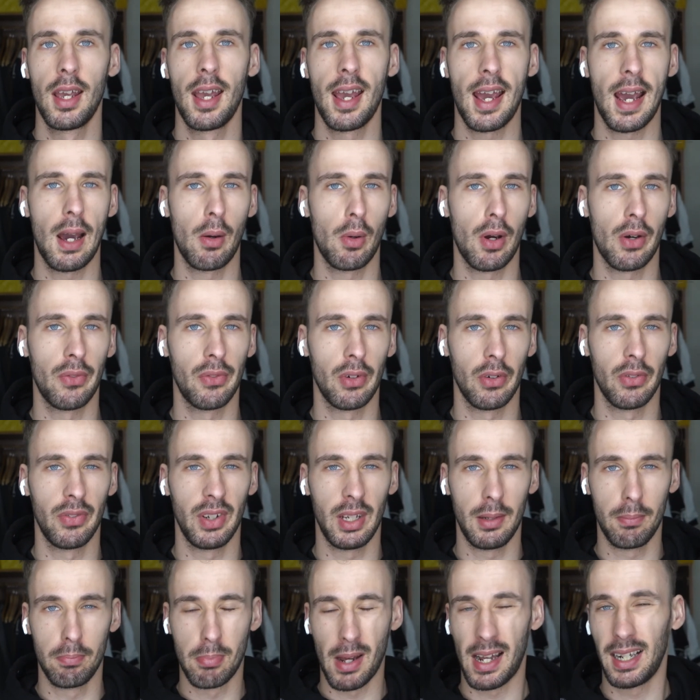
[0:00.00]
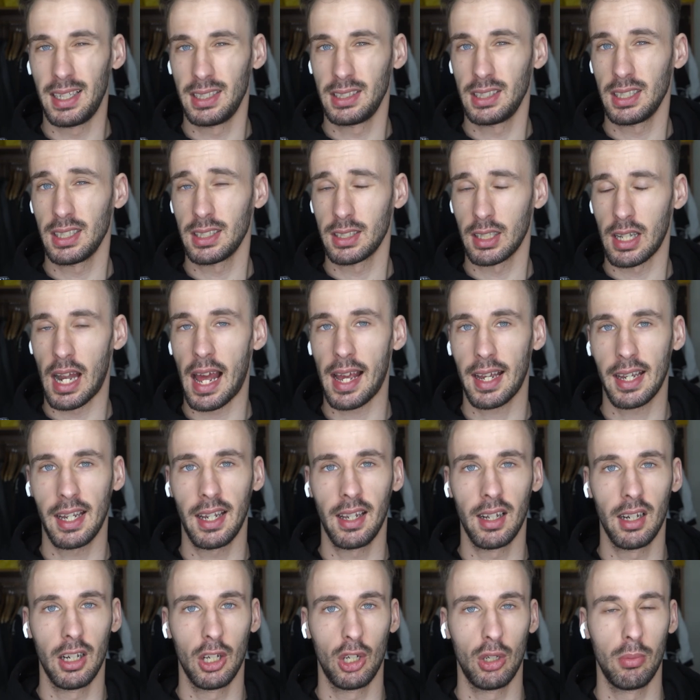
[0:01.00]
However, the bass is
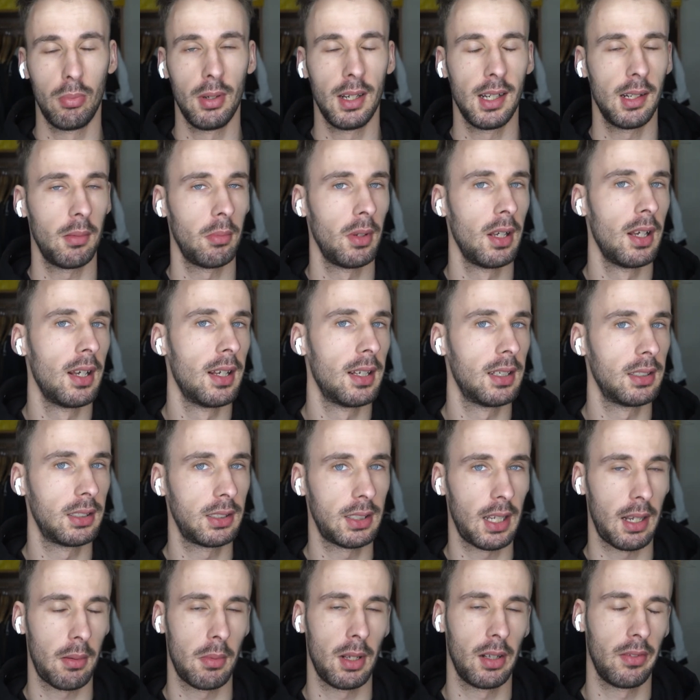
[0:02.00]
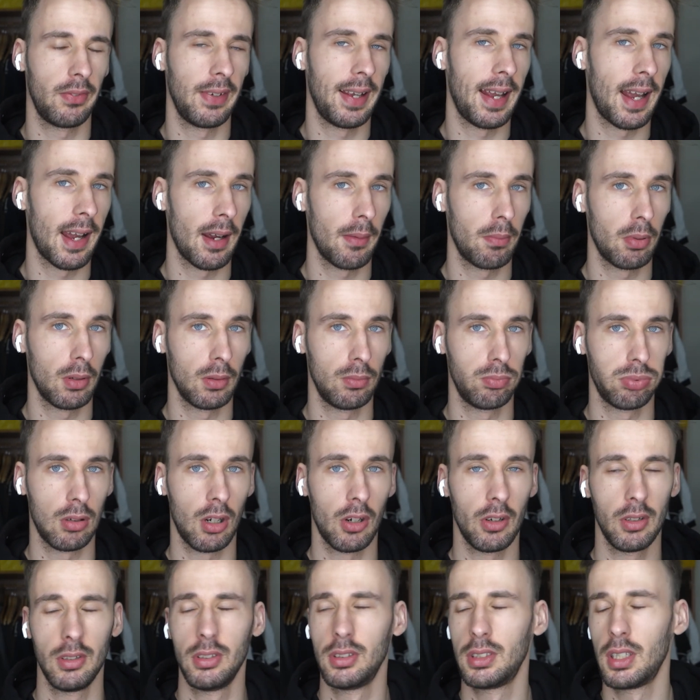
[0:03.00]
lacking a little bit. Same as the AirPod
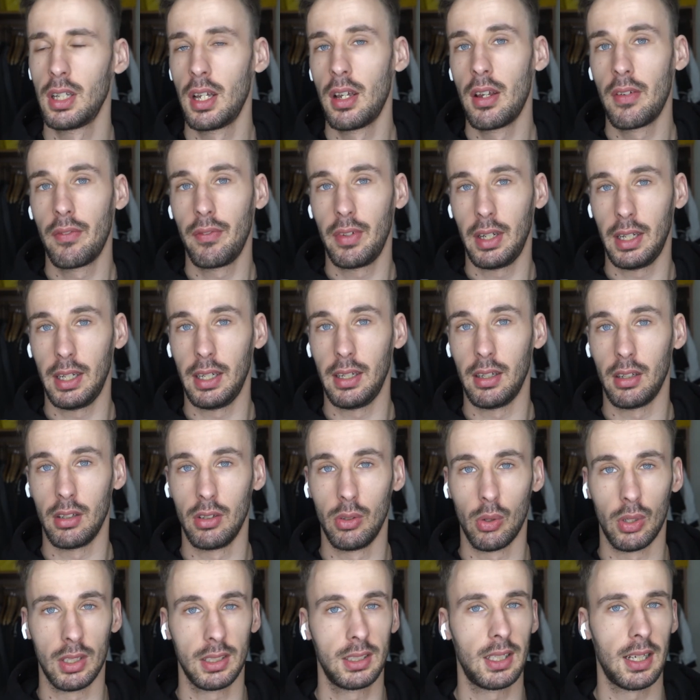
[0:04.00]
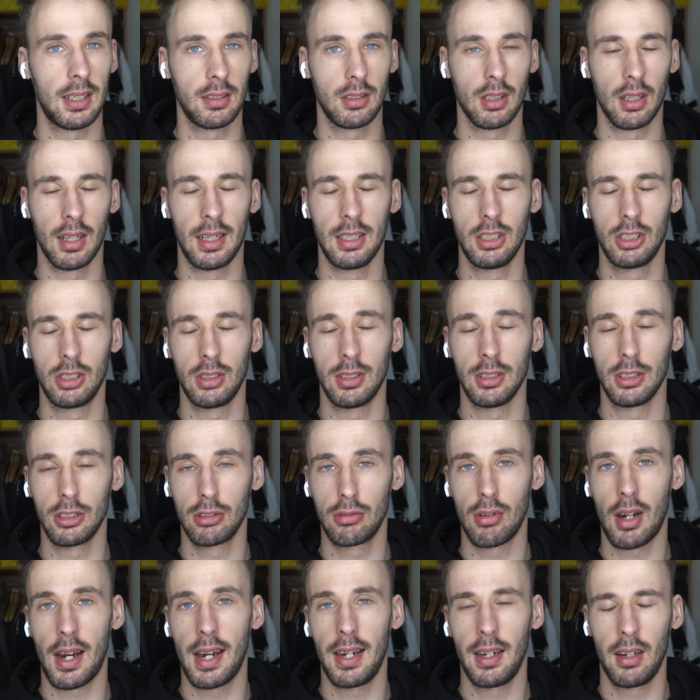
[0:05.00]
Pros, the noise cancellation is
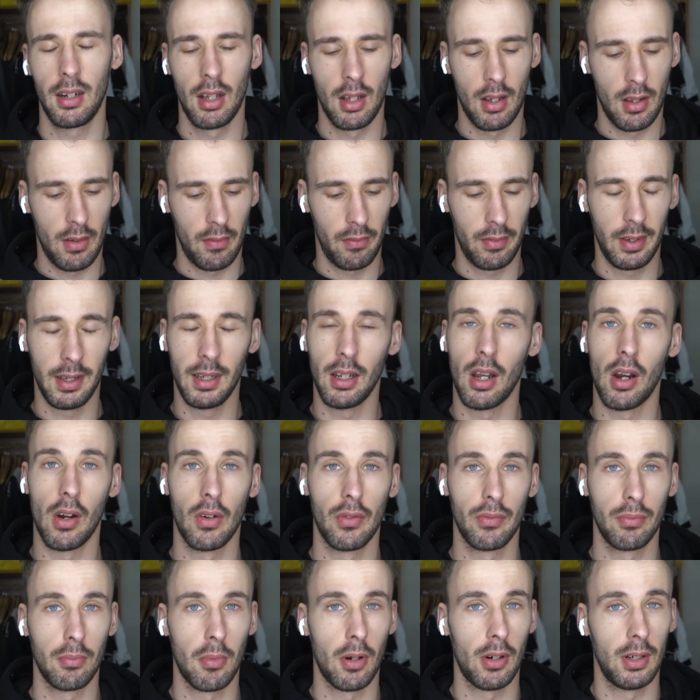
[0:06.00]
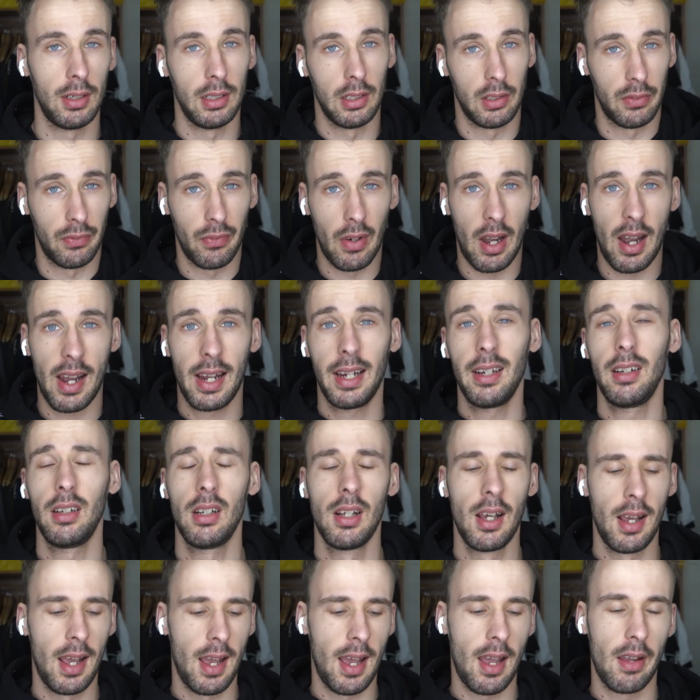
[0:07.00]
great, the off mode is fine,
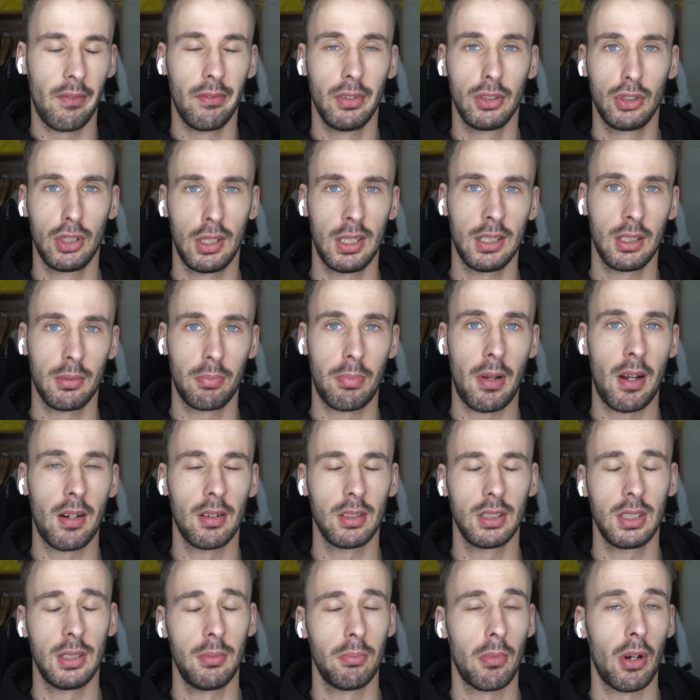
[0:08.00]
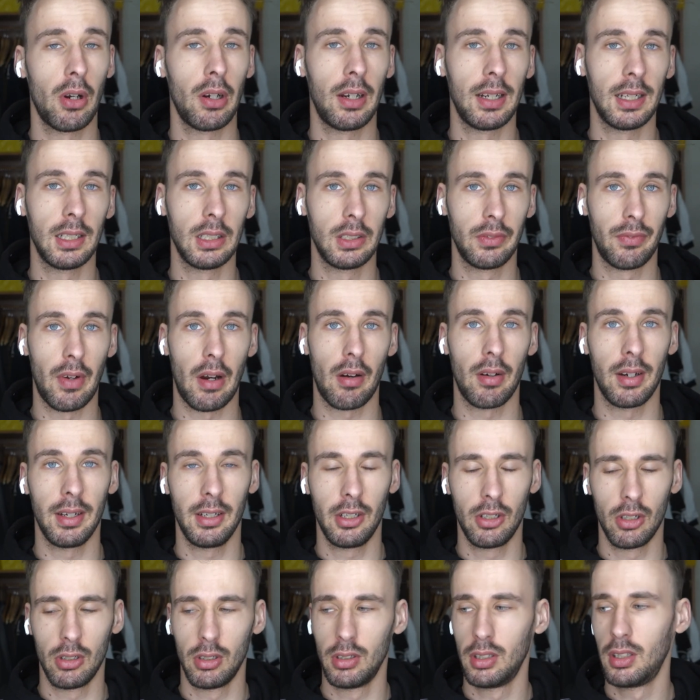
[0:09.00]
and the transparency mode is very
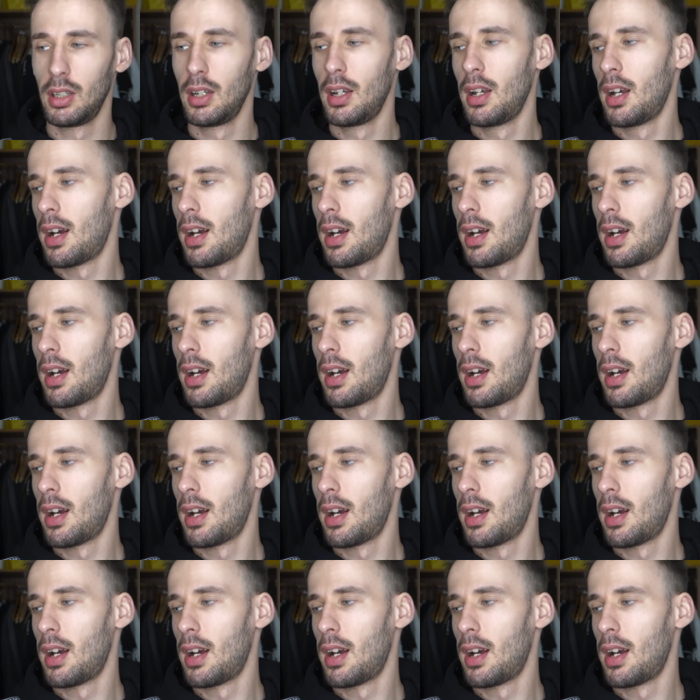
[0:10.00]
good.